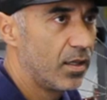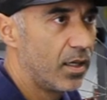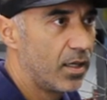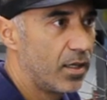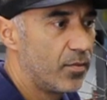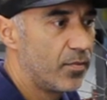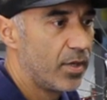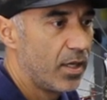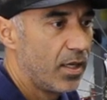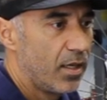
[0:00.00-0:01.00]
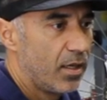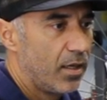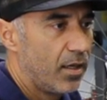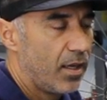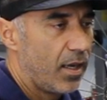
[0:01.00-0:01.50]
Um,
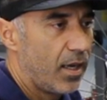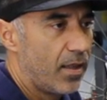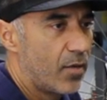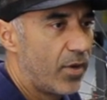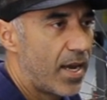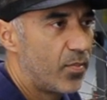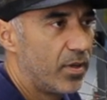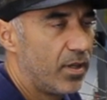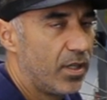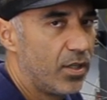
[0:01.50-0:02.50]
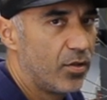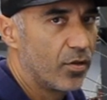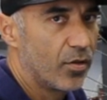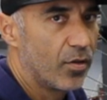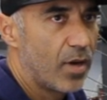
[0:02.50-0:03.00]
and that would happen in
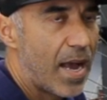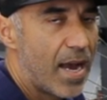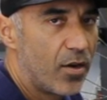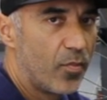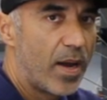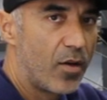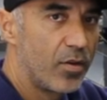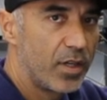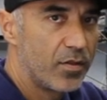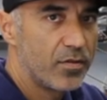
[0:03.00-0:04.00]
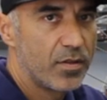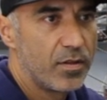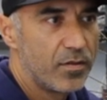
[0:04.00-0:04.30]
your higher power gears.